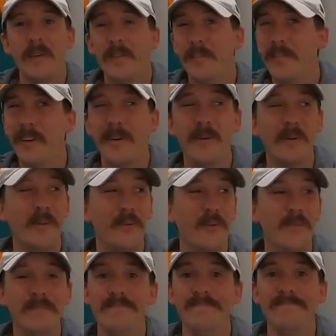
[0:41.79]

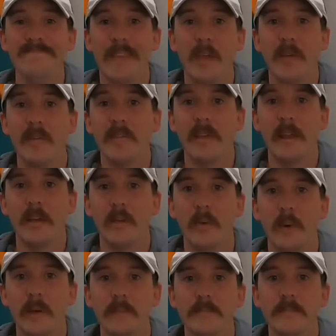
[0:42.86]
So let's get to
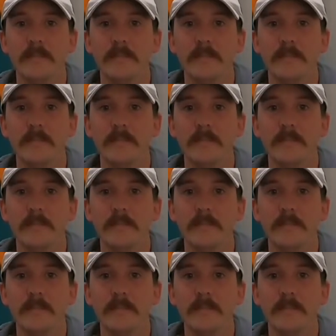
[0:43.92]
it.